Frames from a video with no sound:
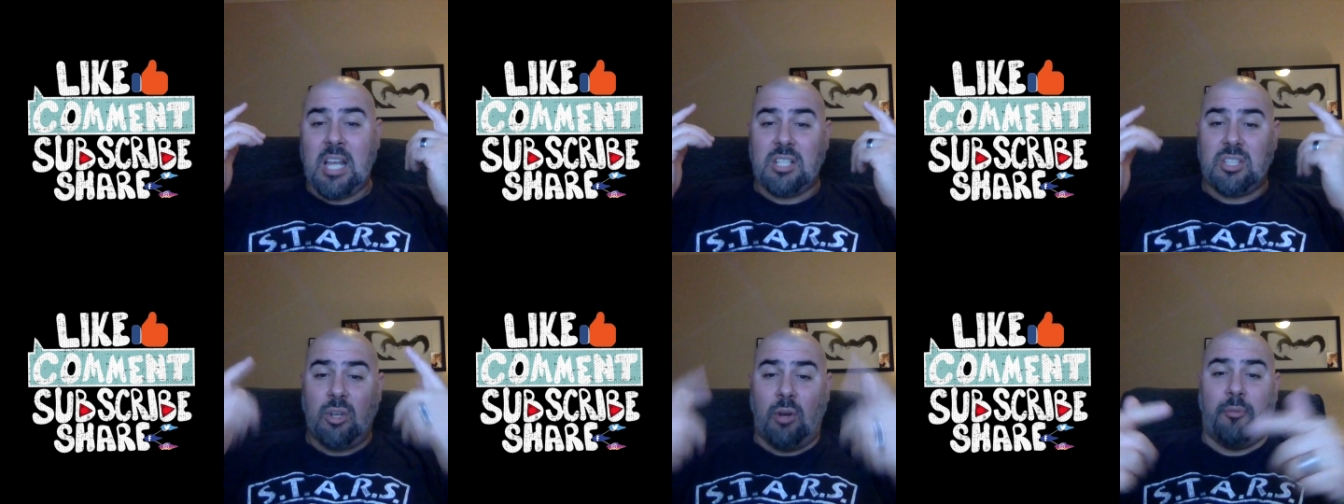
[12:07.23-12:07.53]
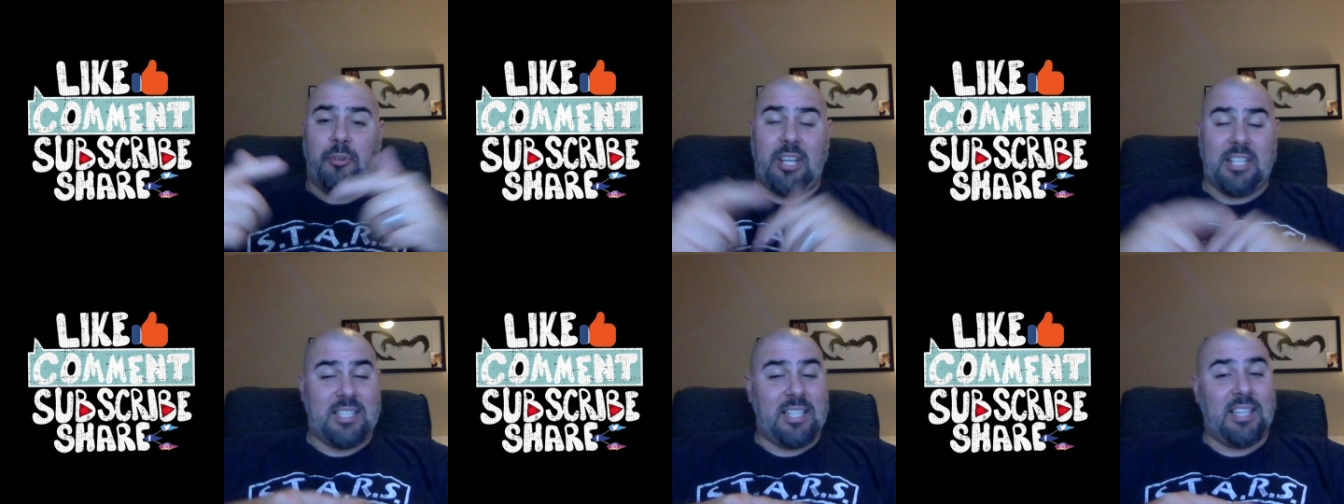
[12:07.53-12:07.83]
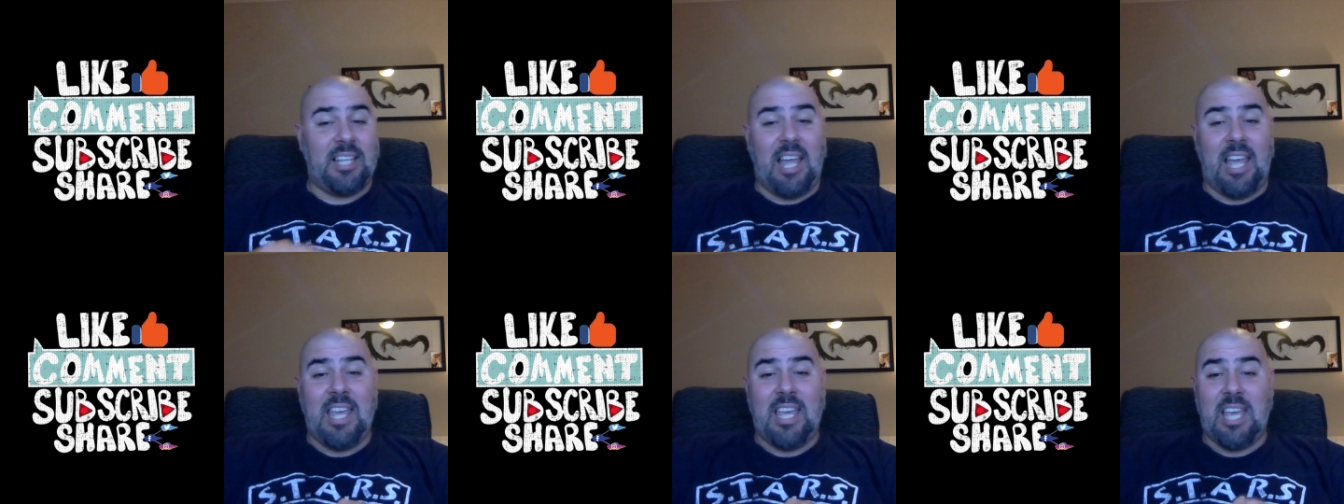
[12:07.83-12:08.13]
Don't forget to
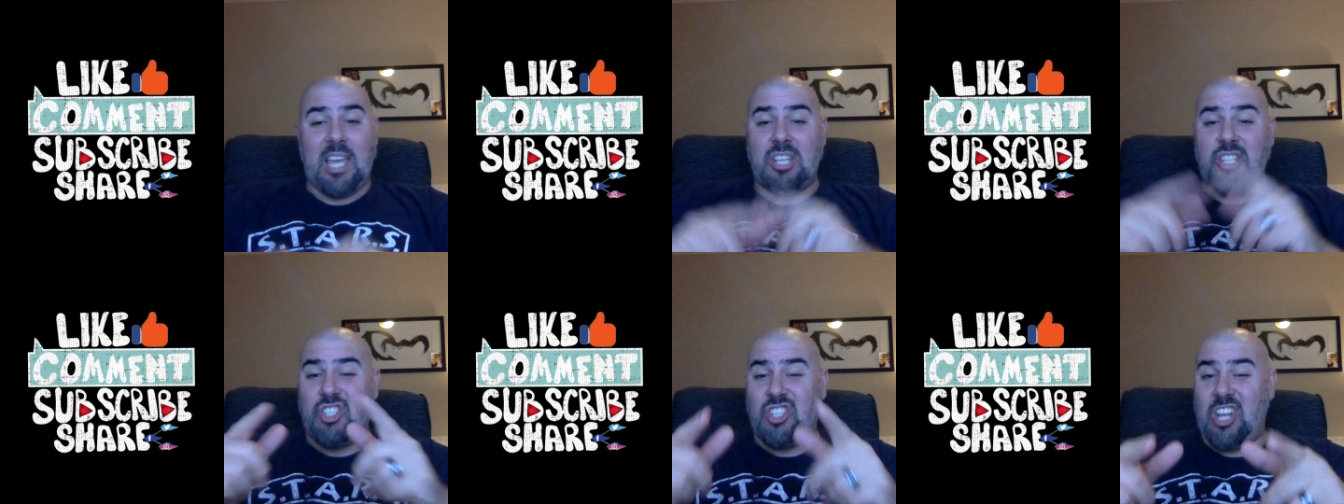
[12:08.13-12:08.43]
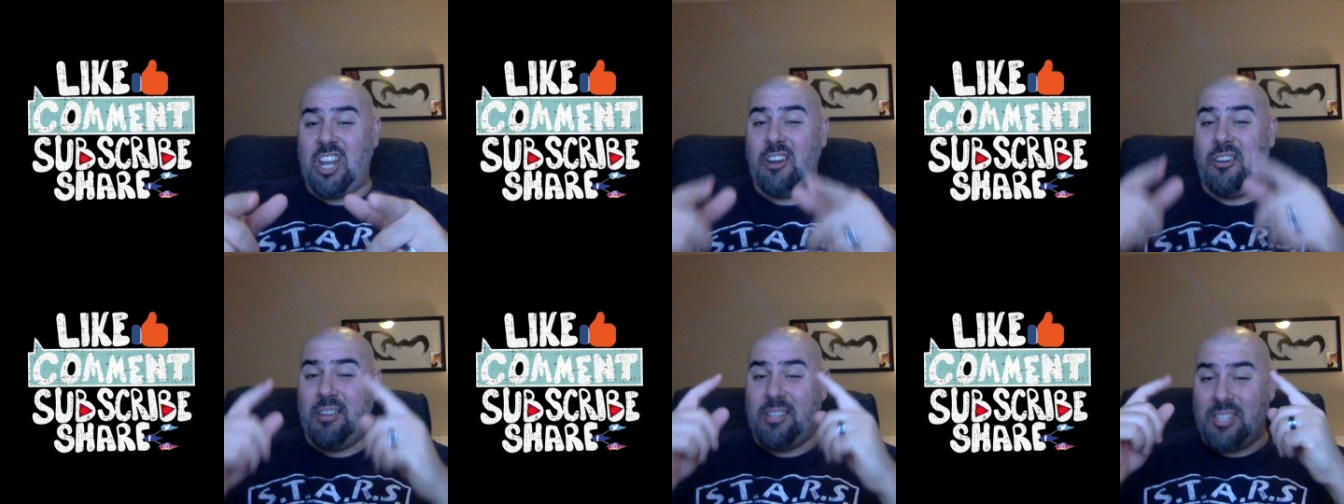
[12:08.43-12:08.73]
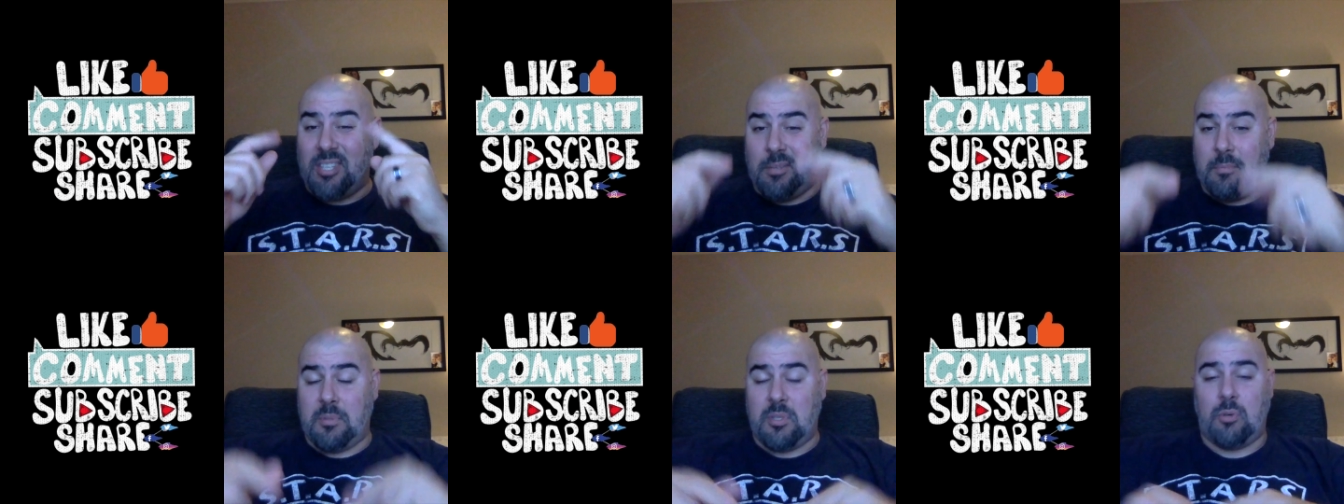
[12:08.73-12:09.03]
like, share,
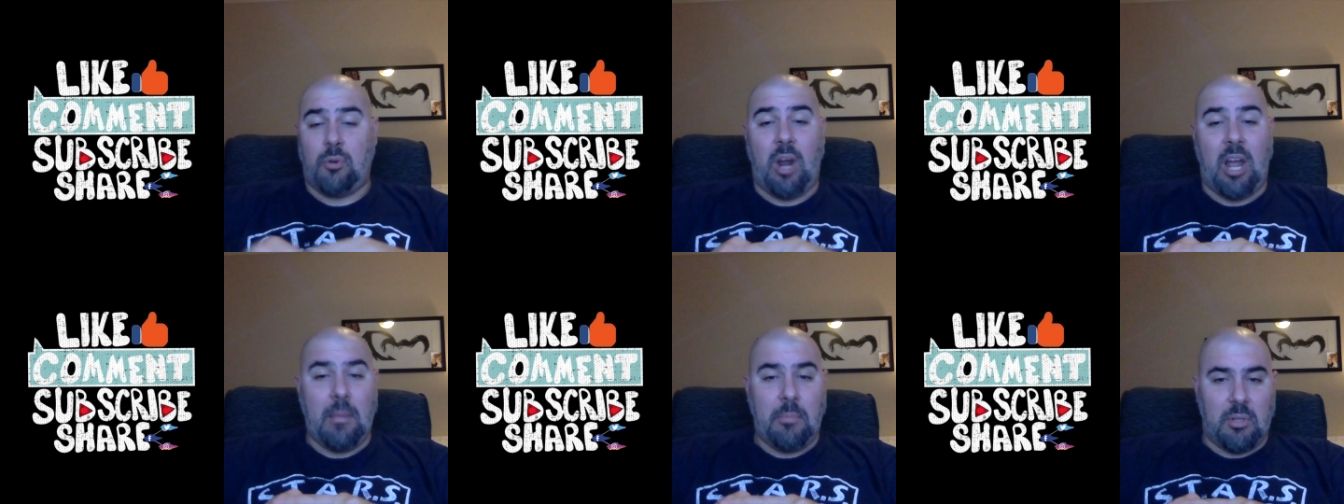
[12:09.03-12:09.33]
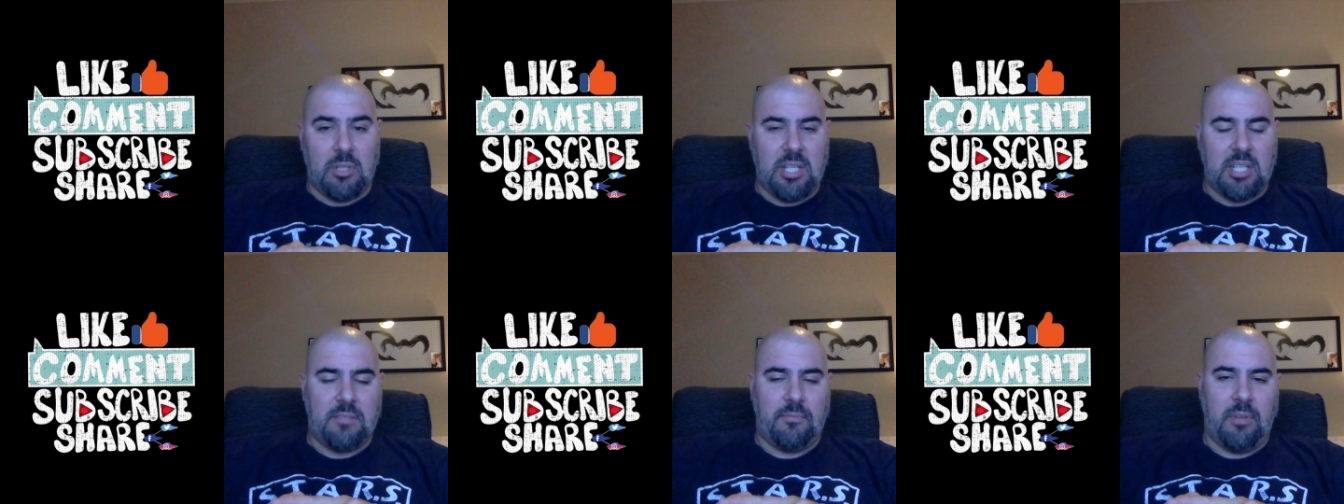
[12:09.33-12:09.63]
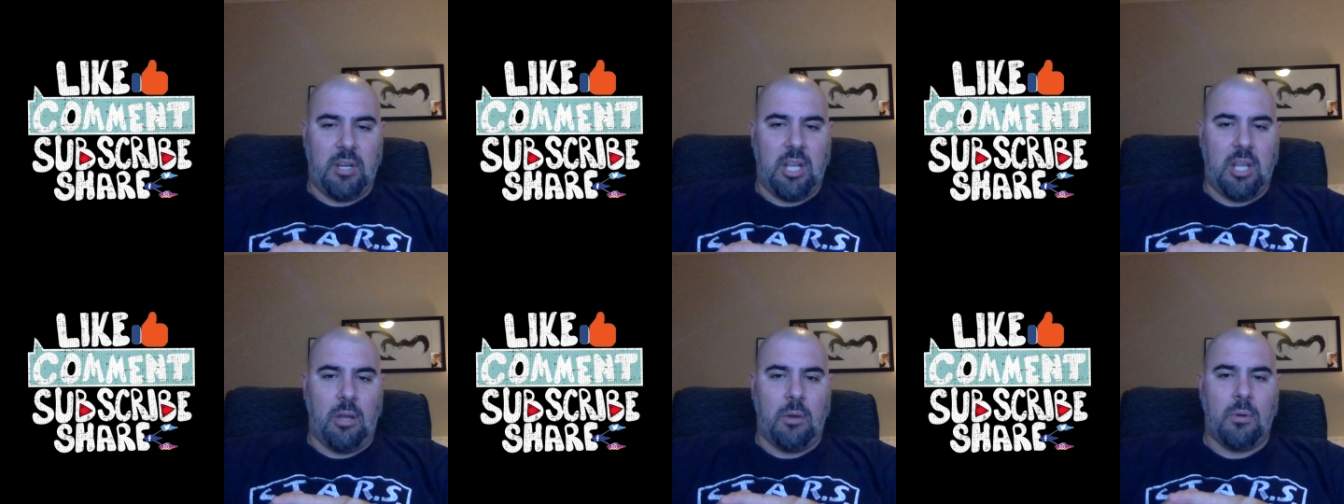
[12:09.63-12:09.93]
and subscribe on this
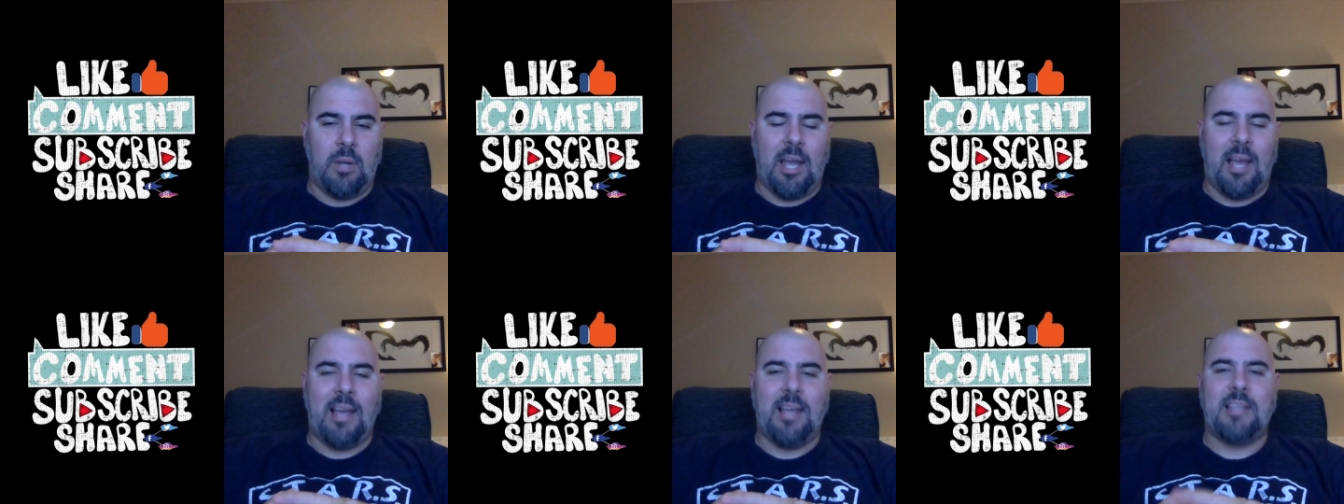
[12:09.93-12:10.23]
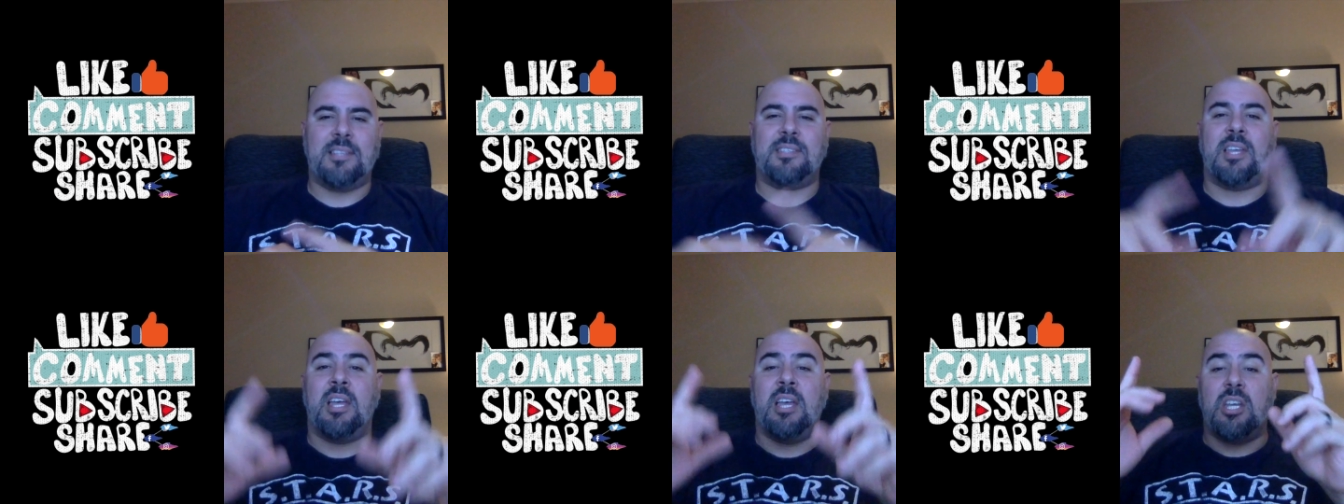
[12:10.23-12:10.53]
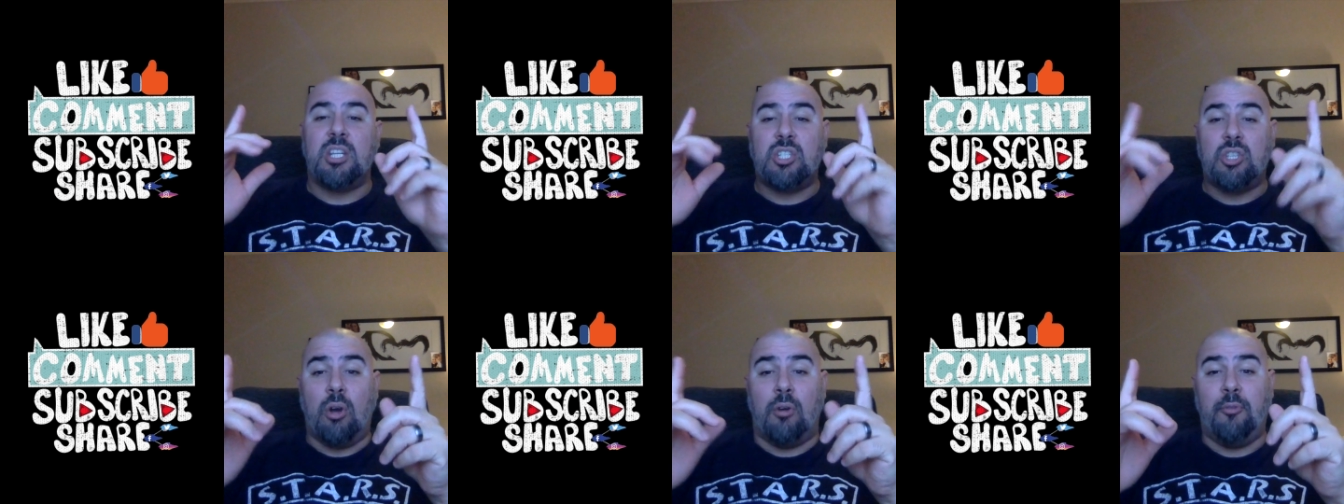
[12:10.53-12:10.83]
video, guys.
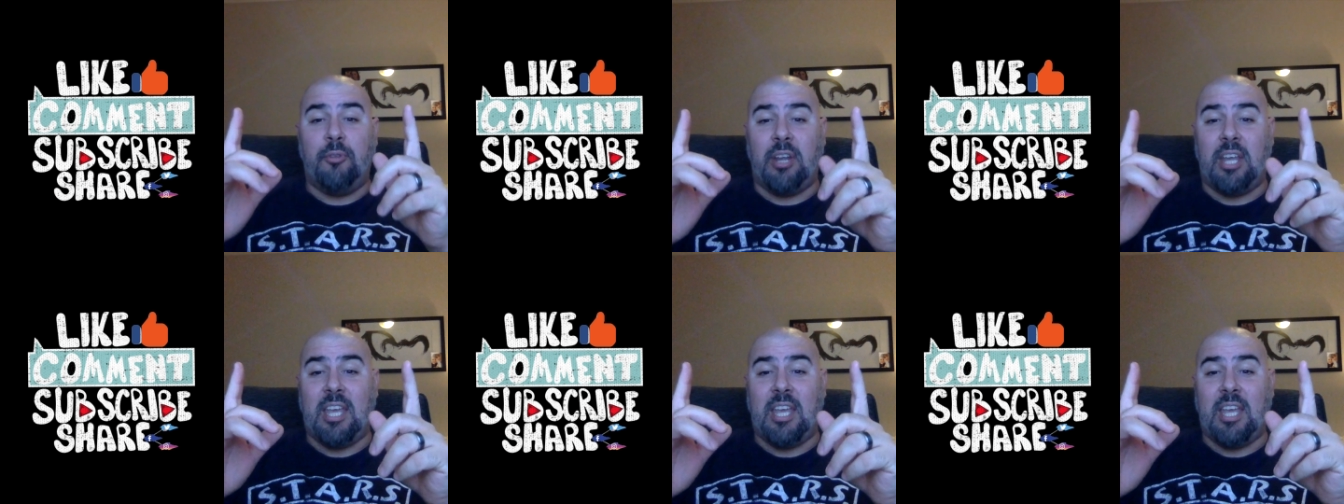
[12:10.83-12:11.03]
Don't